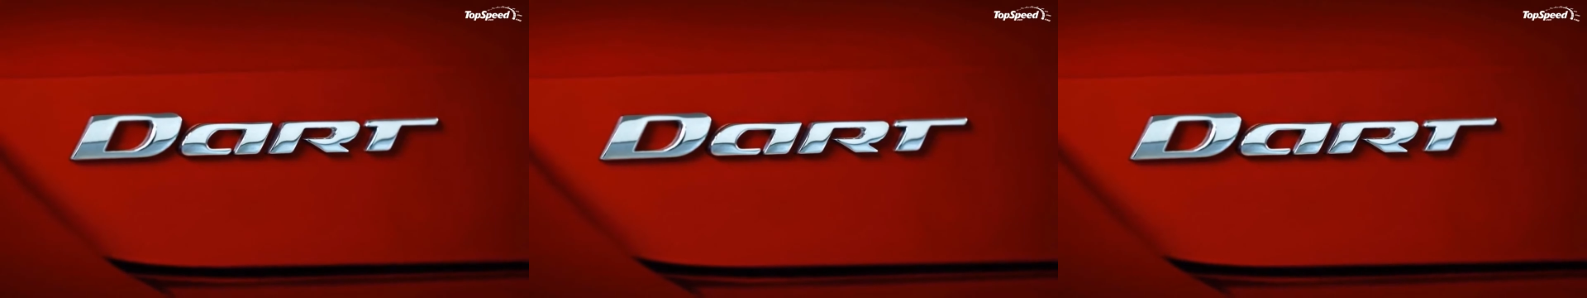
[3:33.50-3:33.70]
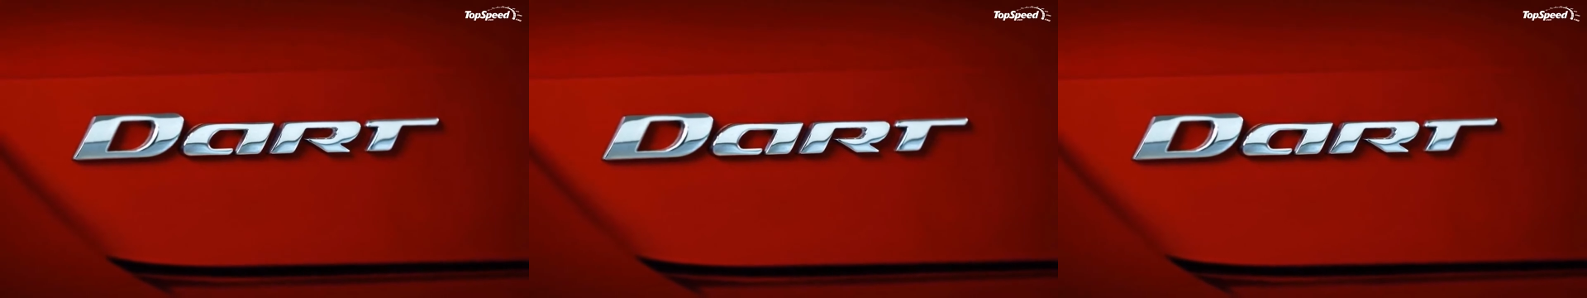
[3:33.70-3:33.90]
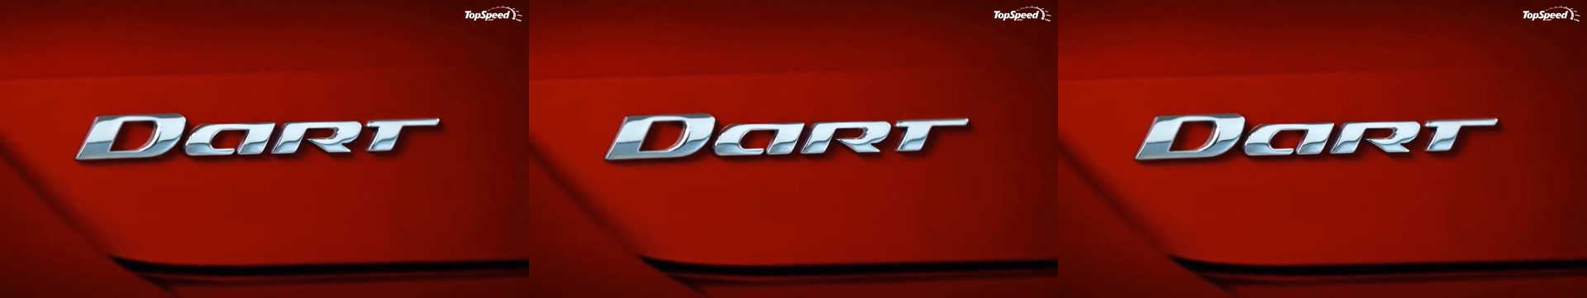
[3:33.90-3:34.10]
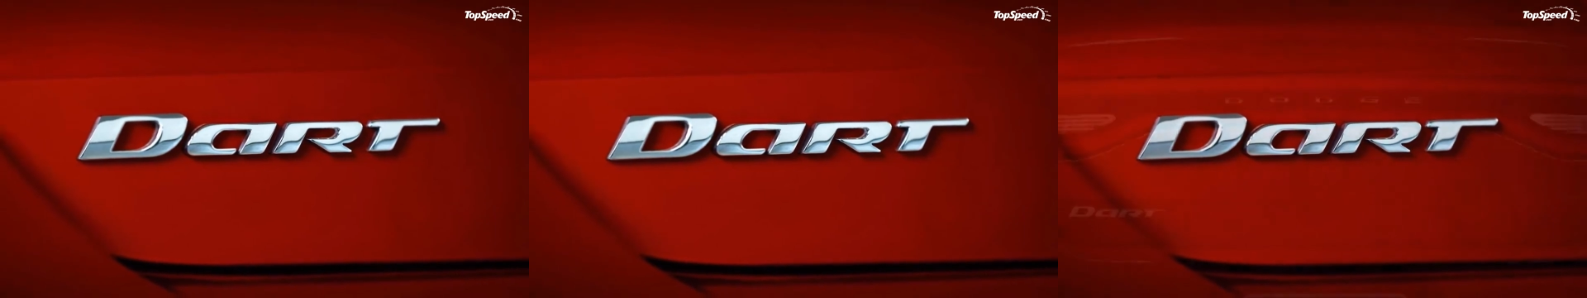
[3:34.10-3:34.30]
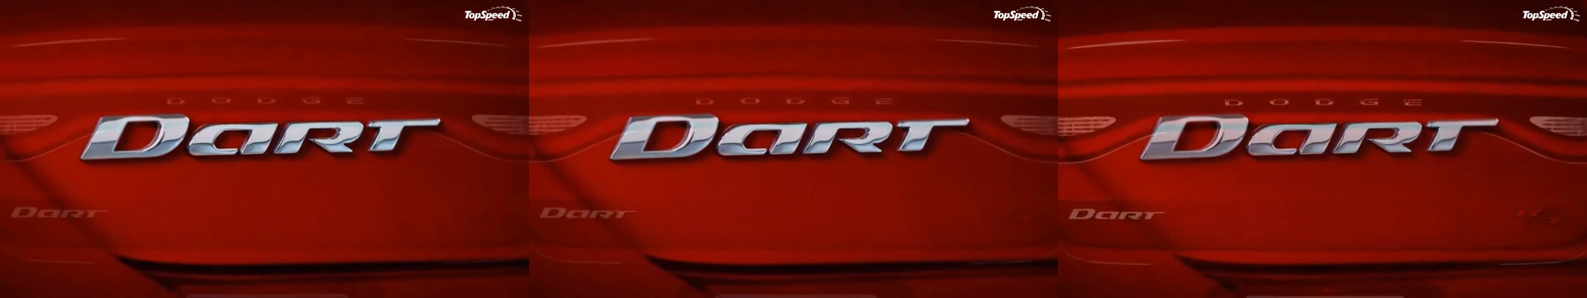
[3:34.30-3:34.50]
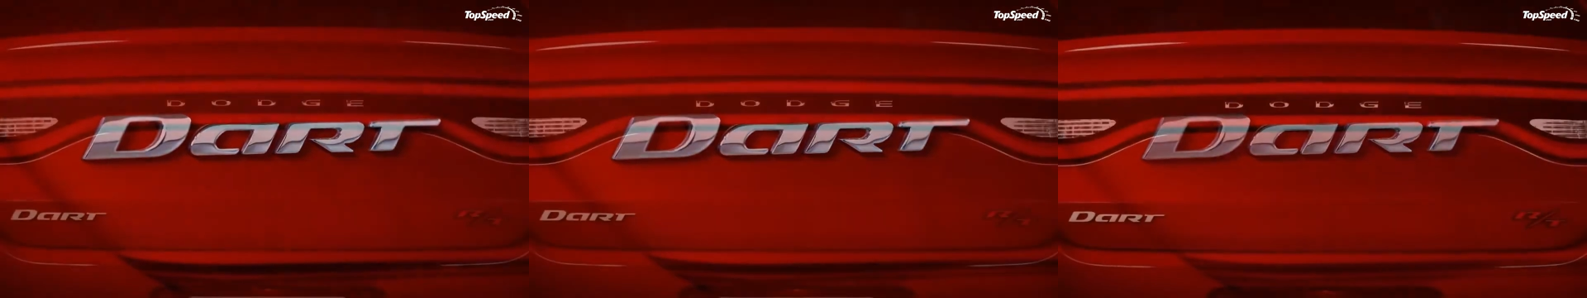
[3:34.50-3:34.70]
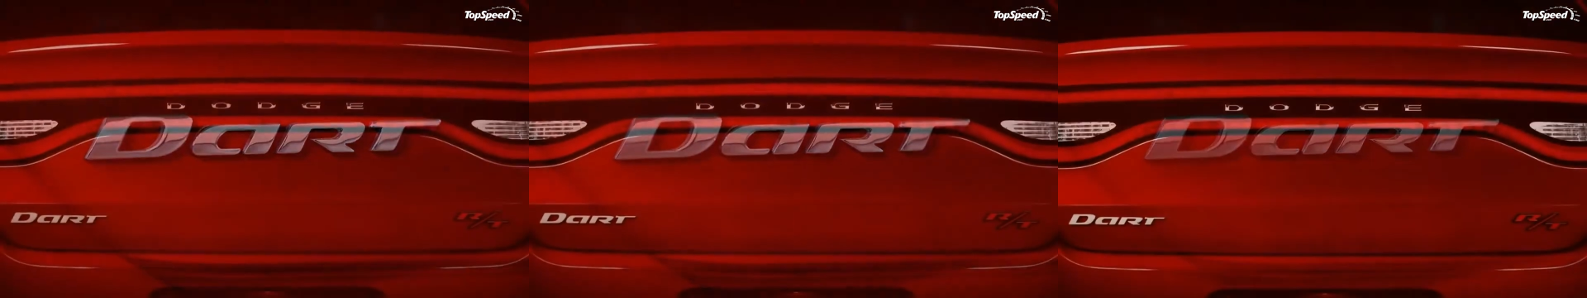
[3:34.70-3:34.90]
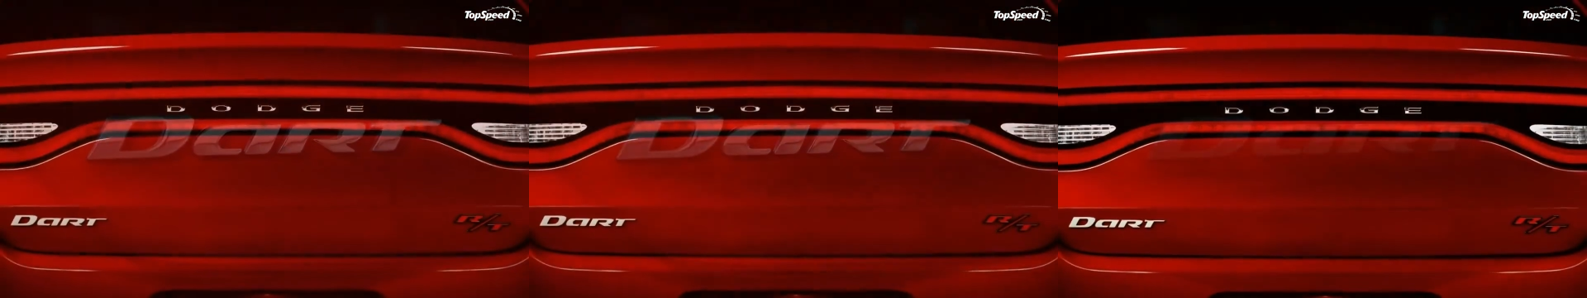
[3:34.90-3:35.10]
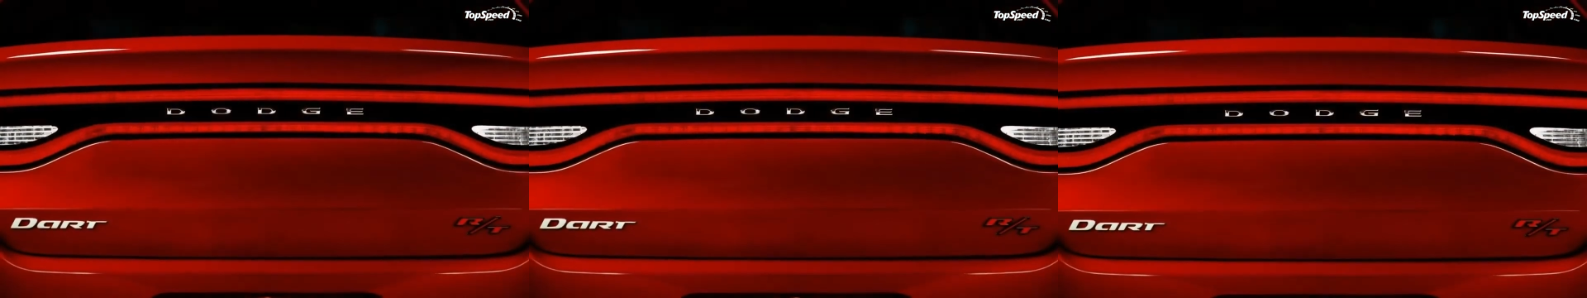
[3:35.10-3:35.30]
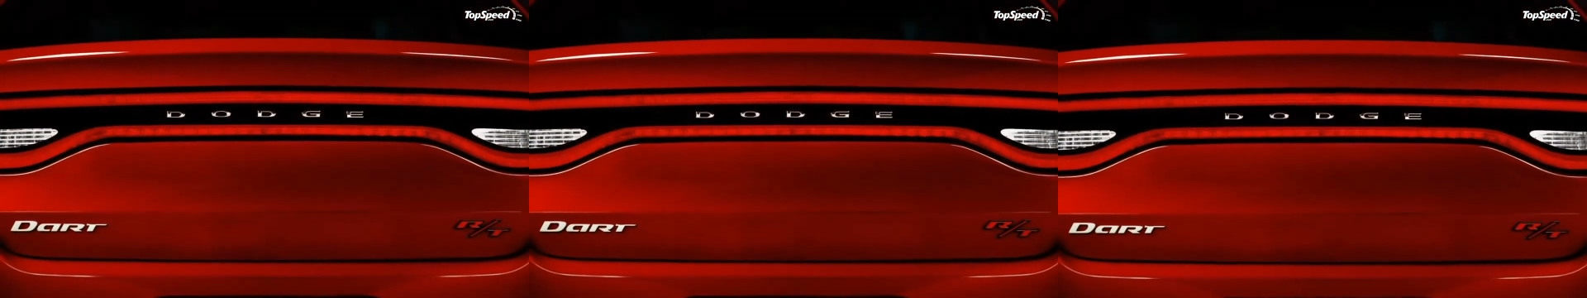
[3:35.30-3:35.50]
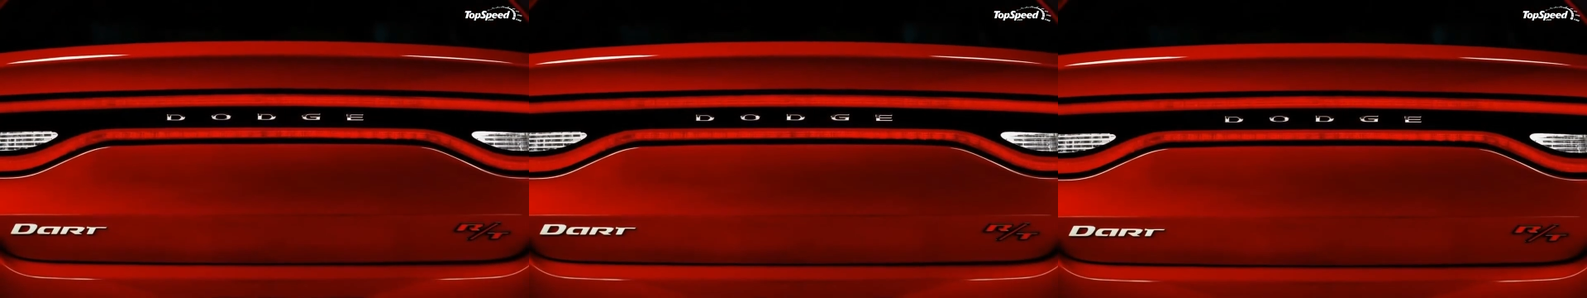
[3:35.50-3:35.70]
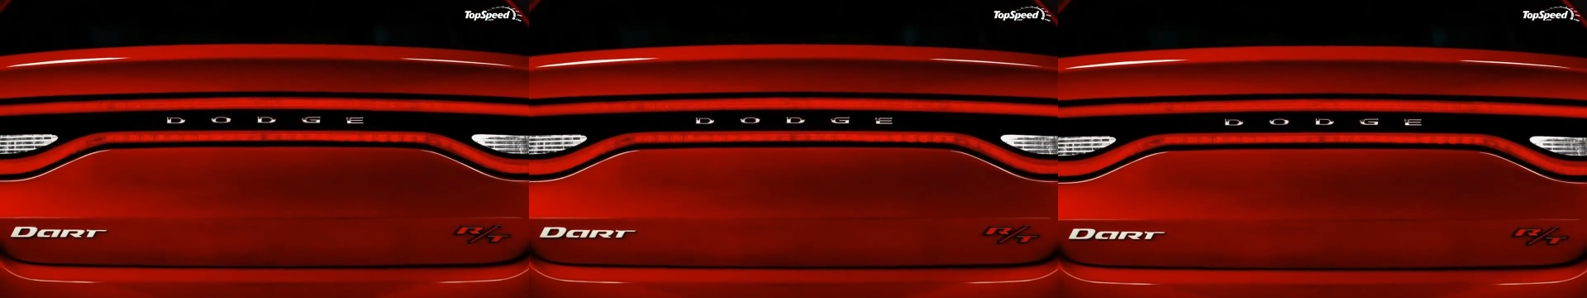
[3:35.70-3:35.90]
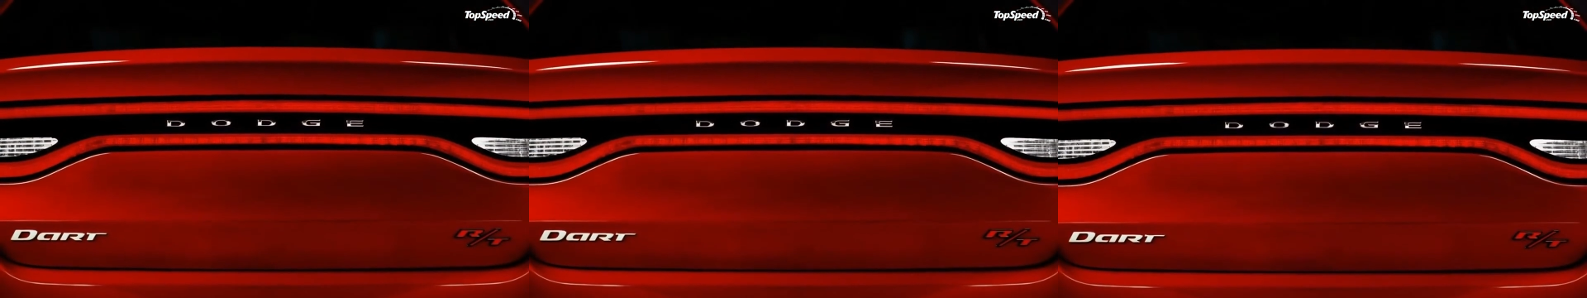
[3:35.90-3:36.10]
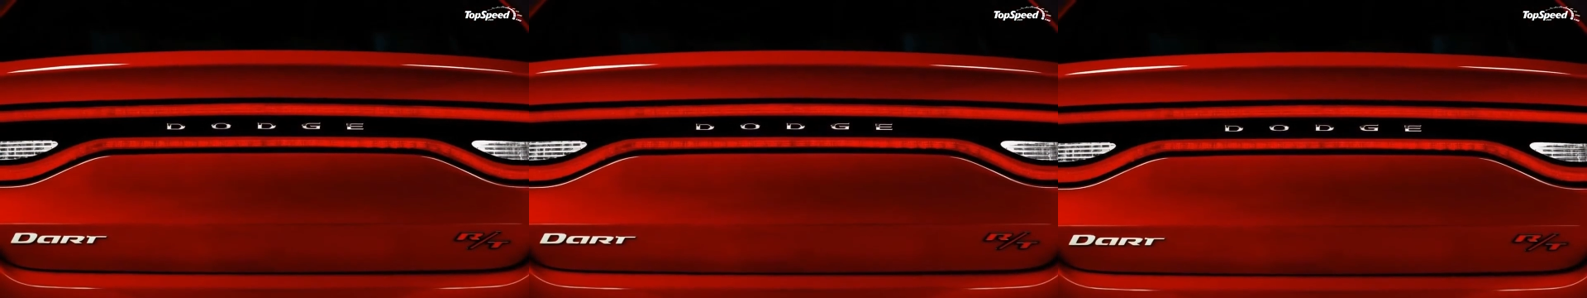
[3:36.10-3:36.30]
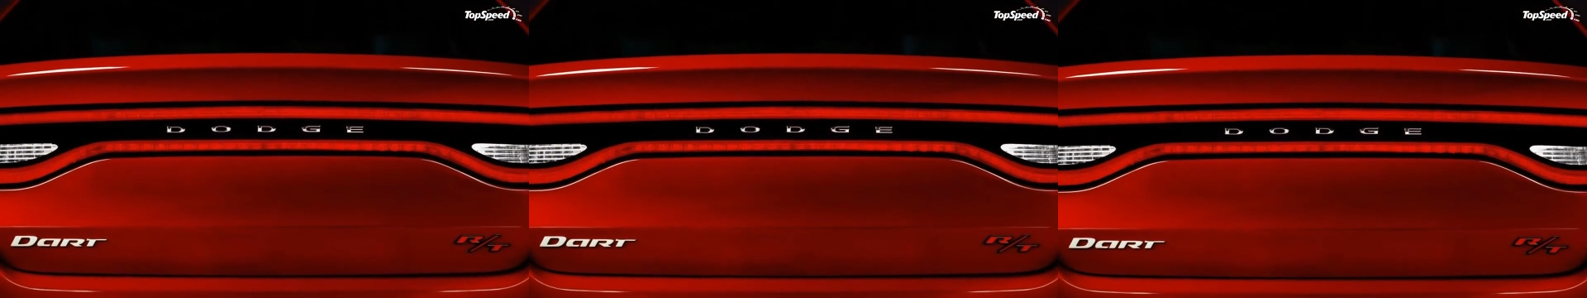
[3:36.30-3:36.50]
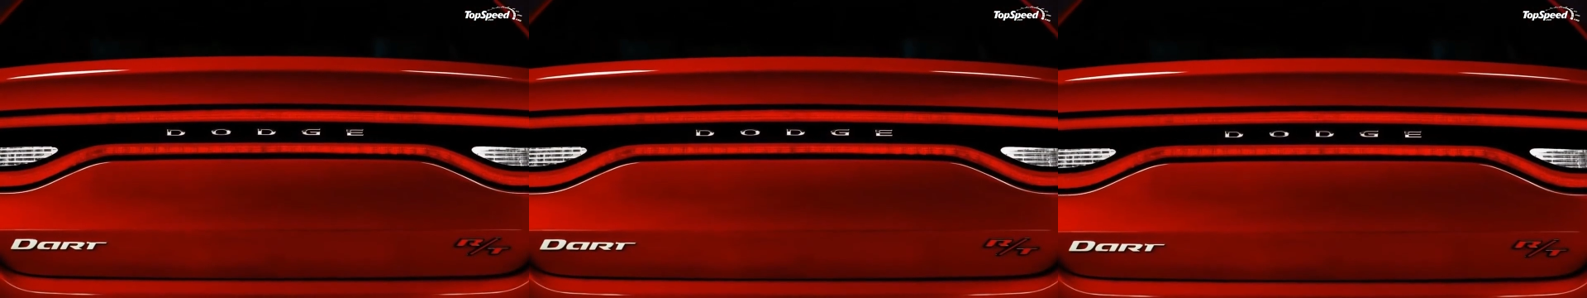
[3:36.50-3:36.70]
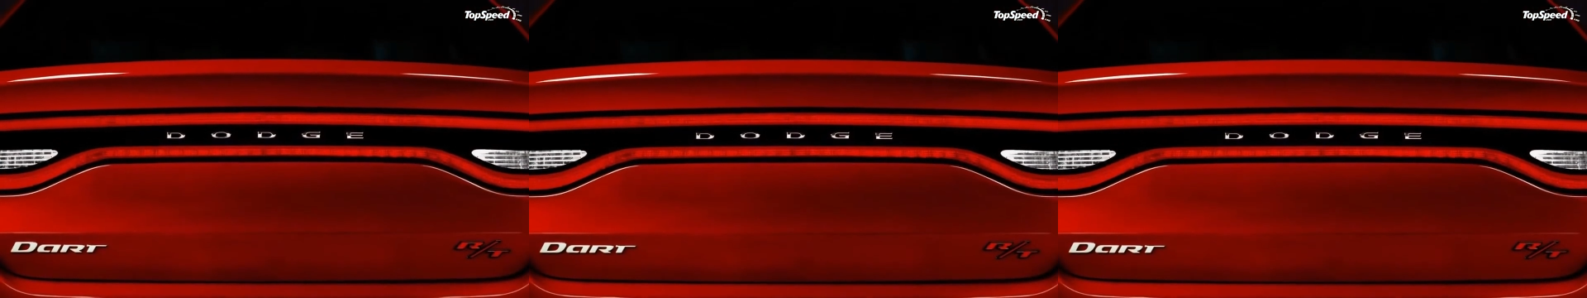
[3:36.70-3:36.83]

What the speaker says: Nobody's mouth can be seen.